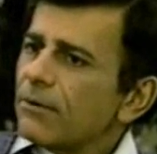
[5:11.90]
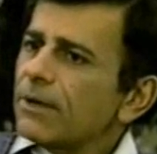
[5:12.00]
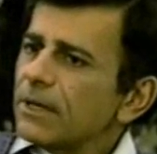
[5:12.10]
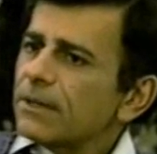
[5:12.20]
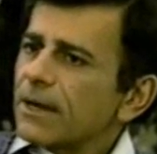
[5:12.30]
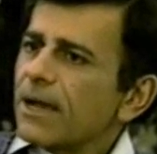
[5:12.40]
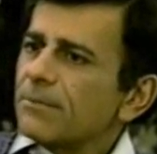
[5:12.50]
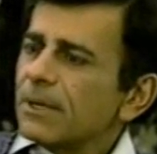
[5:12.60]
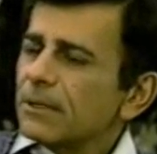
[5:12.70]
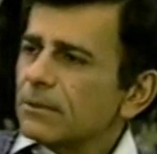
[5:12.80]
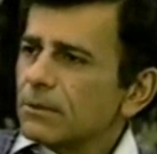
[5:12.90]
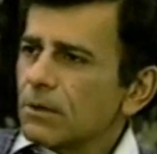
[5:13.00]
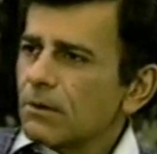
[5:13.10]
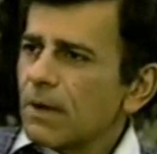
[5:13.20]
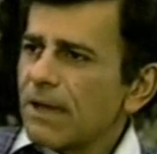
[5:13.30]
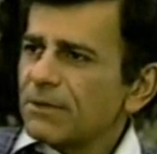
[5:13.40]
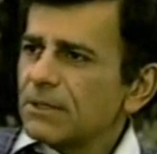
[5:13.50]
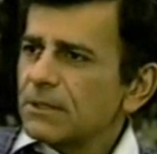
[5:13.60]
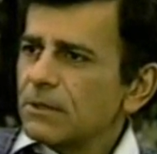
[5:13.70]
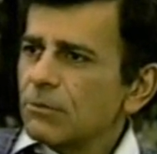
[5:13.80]
area that I'm in, you know,
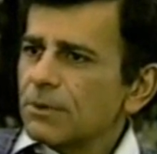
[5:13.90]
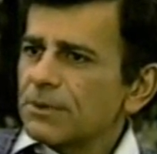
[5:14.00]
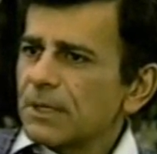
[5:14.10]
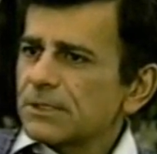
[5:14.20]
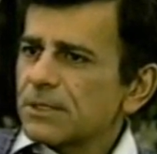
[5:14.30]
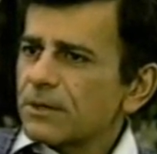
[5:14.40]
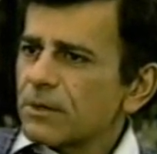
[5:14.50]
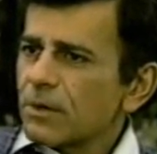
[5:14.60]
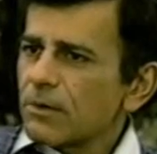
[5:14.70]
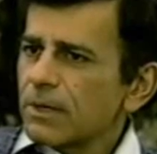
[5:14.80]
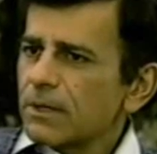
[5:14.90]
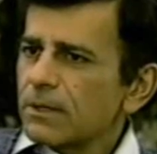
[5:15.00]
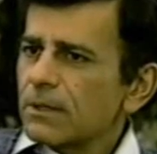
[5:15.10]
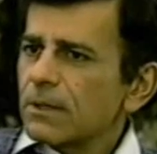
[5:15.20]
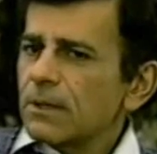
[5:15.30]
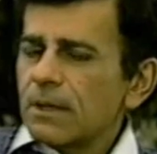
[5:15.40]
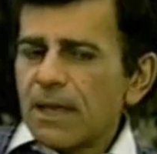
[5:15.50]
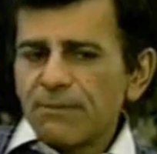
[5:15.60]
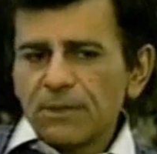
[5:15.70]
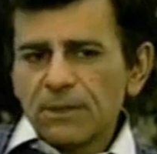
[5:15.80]
having to deal with things that are current,
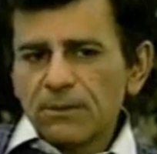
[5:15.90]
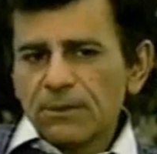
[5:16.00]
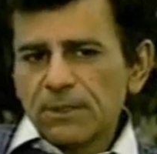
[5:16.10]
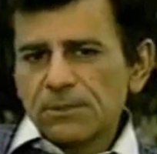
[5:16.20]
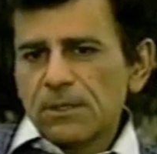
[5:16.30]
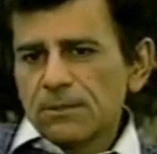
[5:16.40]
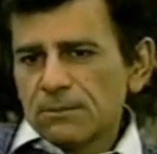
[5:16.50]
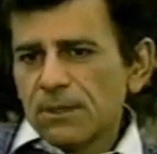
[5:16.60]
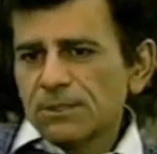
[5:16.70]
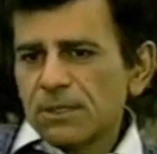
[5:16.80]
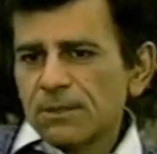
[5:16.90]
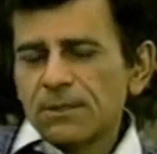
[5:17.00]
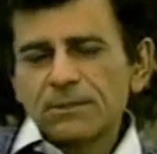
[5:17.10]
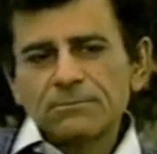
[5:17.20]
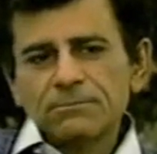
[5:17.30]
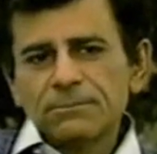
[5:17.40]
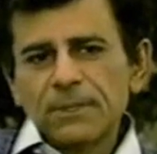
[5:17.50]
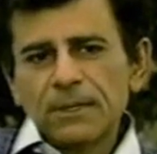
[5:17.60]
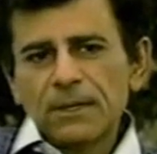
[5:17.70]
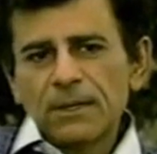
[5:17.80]
having to deal with things
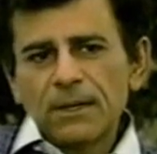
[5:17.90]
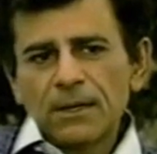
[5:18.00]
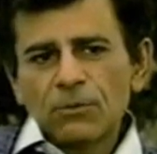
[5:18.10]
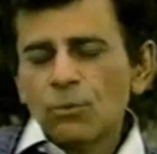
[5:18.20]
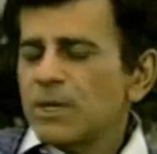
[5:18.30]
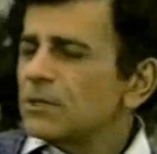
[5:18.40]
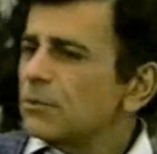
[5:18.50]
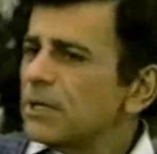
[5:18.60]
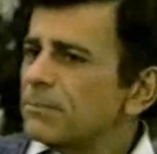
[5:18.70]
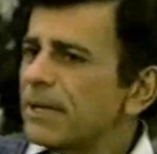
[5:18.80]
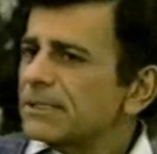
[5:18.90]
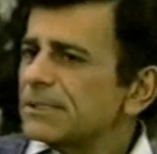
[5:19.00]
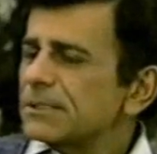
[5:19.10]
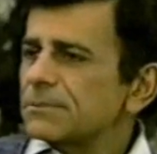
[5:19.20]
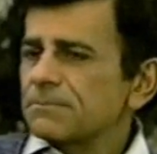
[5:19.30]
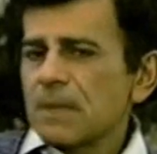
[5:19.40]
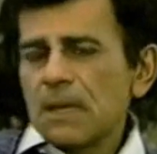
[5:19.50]
on a week-to-week basis,